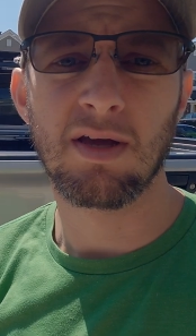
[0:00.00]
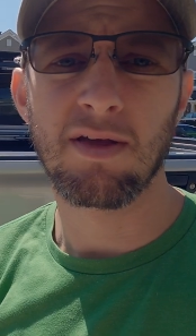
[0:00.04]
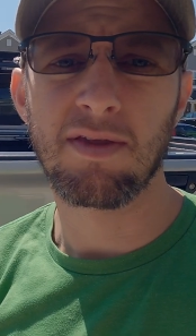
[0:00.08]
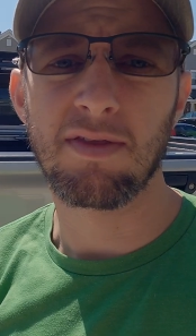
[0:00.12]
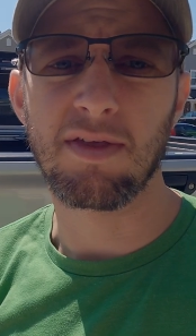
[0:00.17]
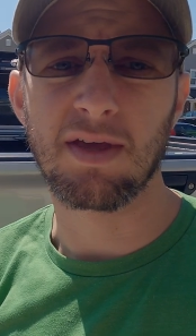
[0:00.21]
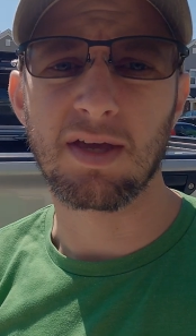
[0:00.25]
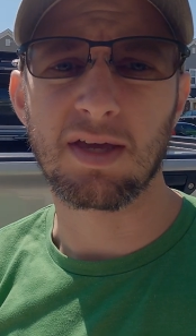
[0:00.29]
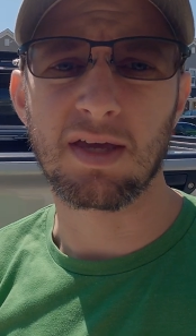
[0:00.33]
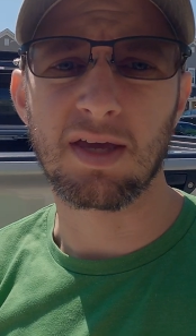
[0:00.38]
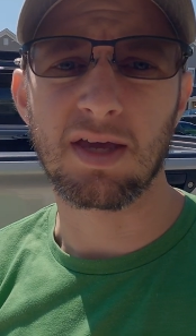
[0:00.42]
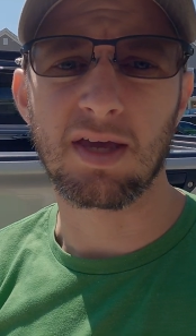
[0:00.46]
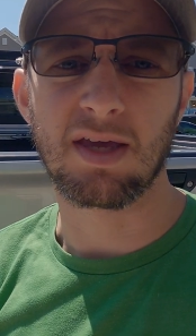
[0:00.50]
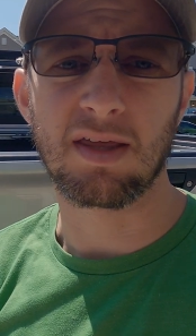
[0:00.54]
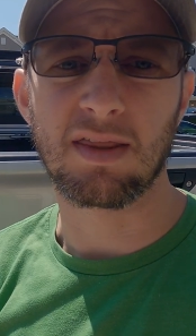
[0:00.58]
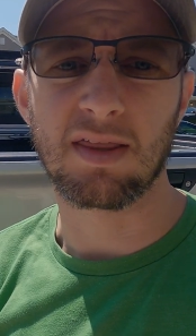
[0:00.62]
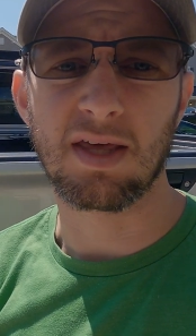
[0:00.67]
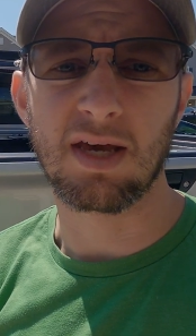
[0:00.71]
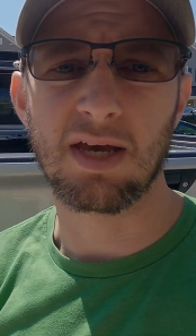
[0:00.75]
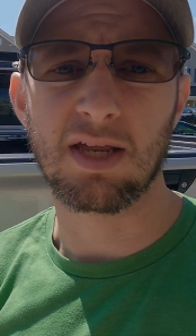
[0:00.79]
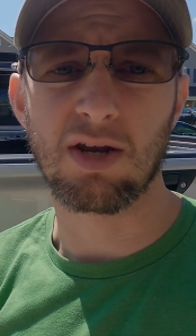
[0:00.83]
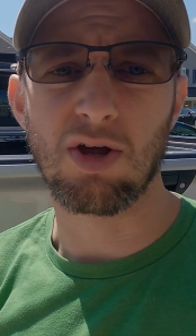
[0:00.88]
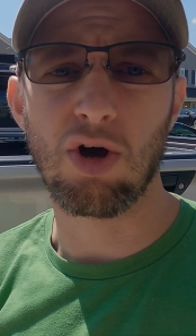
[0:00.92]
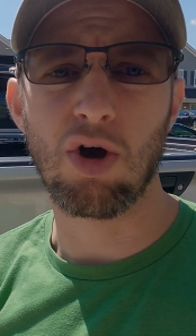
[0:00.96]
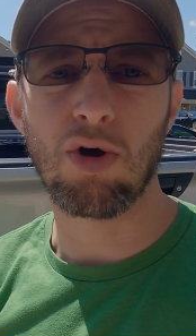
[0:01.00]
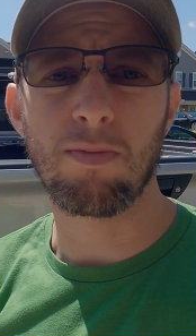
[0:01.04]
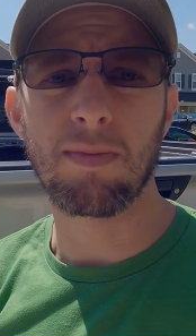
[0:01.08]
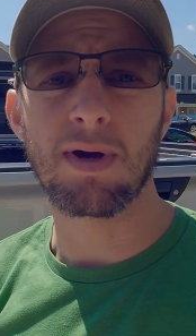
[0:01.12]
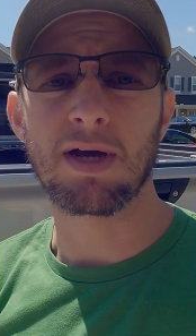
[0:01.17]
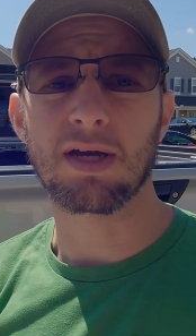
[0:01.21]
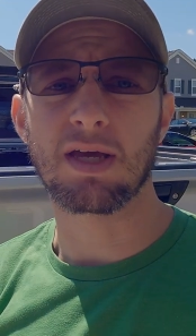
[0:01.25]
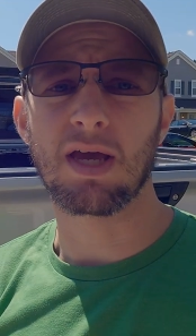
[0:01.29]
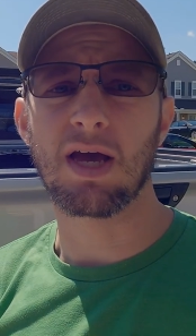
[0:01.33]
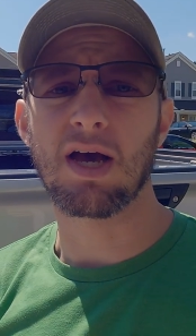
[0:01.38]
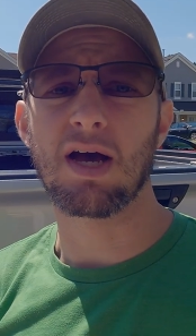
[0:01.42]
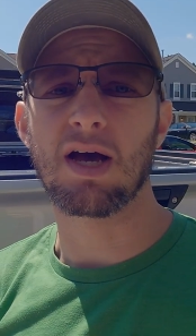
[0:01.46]
thinking that, oh
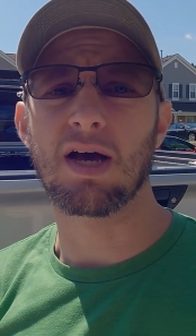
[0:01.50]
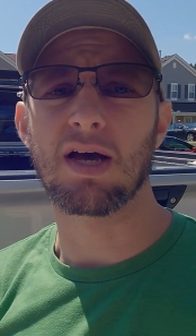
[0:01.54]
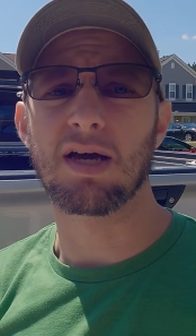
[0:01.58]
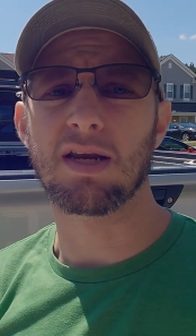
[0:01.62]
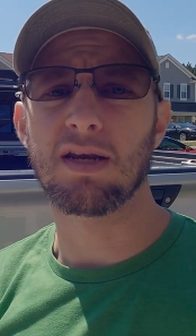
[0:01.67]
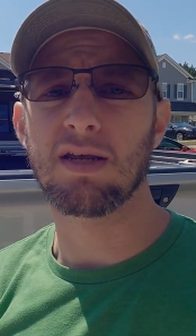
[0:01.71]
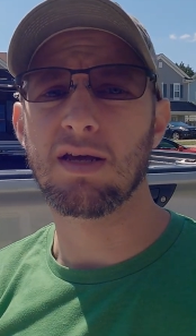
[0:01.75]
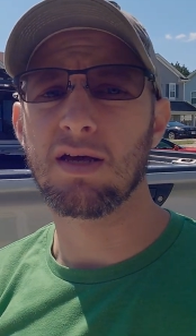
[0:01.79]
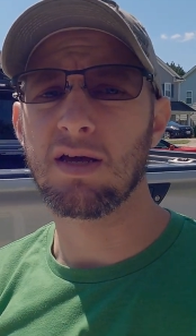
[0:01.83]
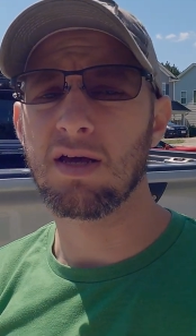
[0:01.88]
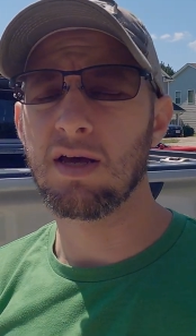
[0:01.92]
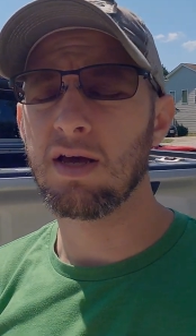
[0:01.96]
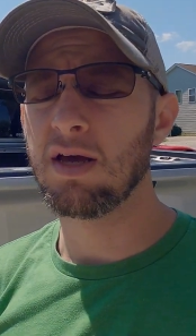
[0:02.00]
my god,